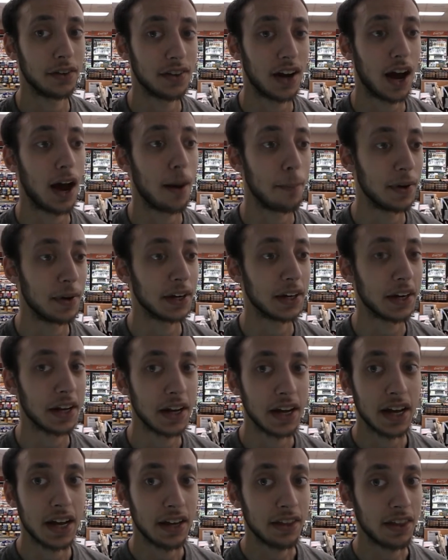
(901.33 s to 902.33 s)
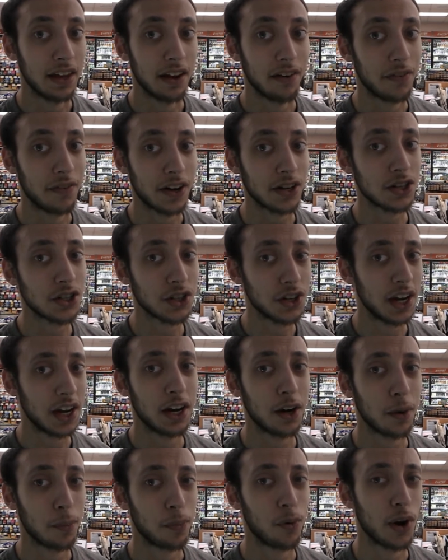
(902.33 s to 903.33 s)
topic, they eventually
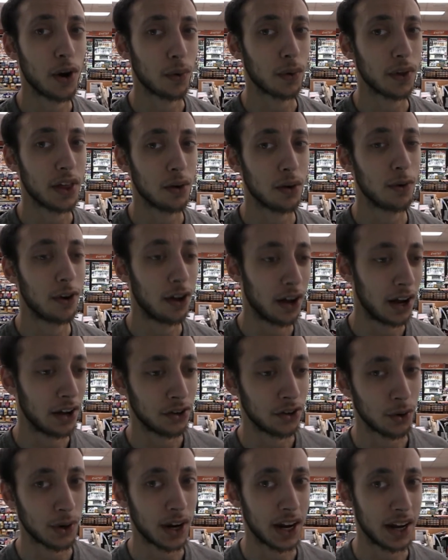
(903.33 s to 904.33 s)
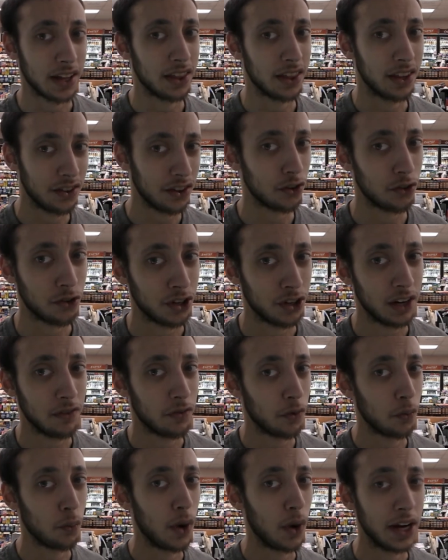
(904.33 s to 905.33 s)
hit a point where they realize, okay, this is
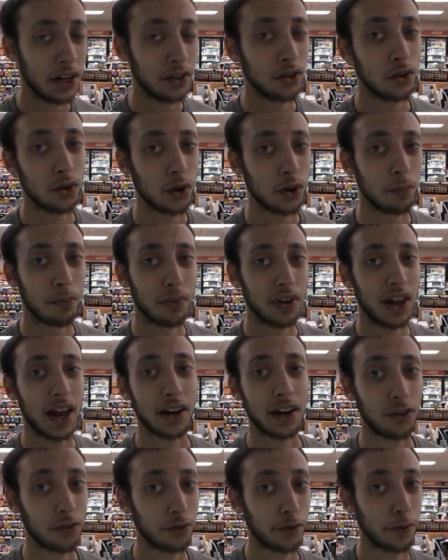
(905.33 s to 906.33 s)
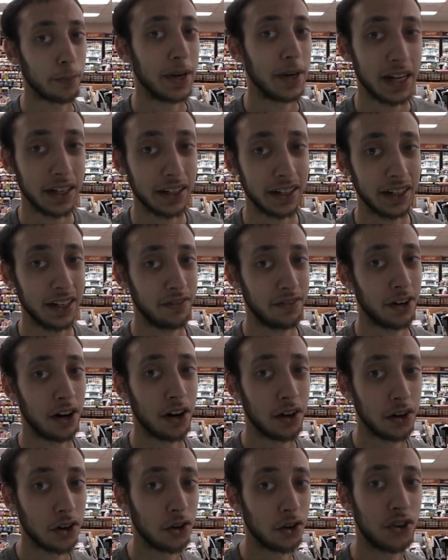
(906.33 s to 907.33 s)
even way too complex for me to even
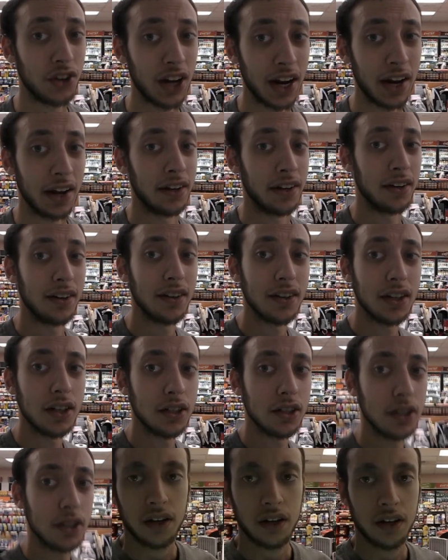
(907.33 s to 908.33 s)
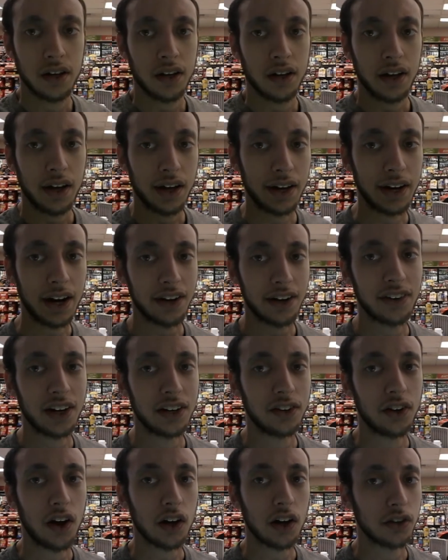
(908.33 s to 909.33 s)
understand. And as I
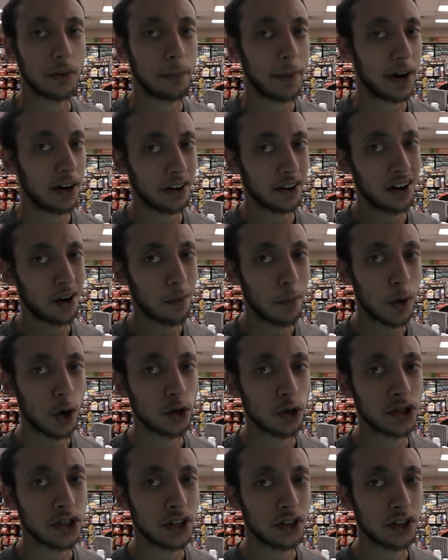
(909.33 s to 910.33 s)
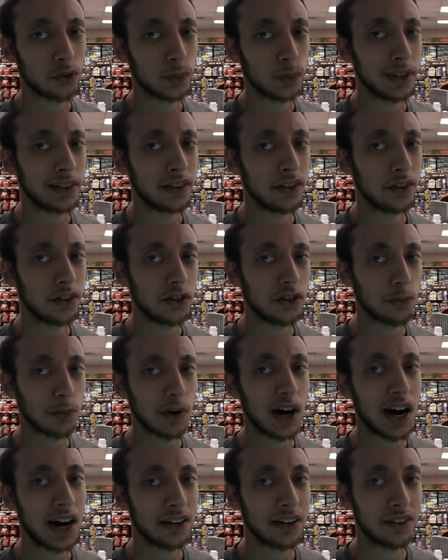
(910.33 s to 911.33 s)
talked about in emotions with
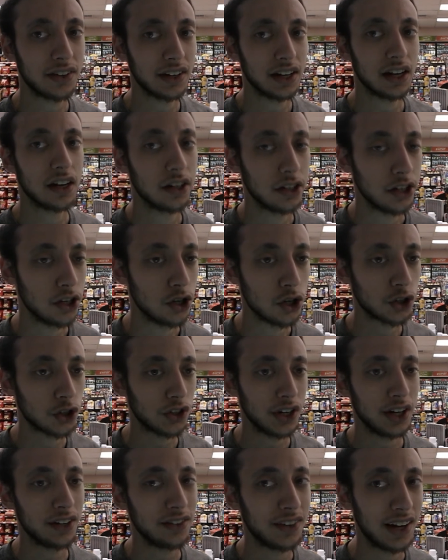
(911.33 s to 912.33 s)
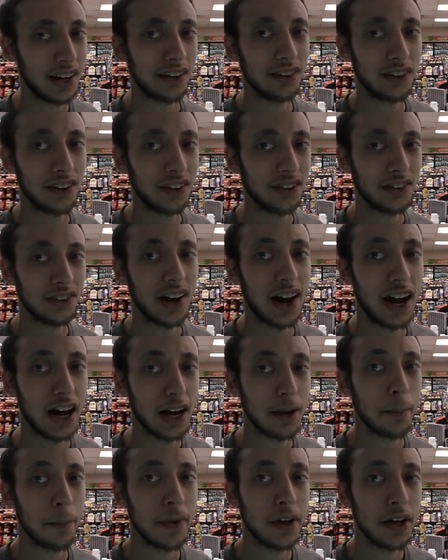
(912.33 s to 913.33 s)
dyspraxia, usually it takes us
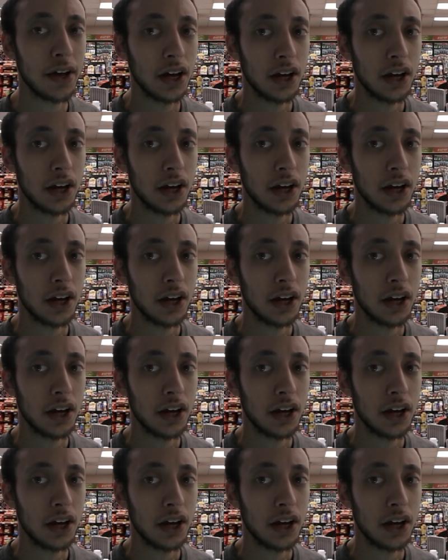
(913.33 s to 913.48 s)
time